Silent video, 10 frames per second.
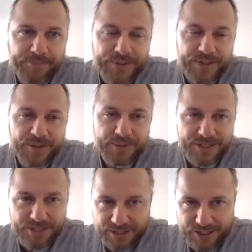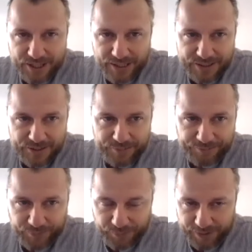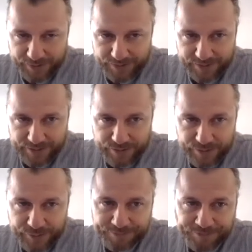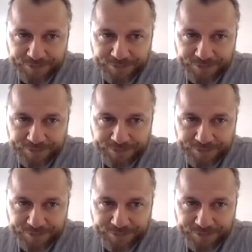So that was a challenge we had to think through.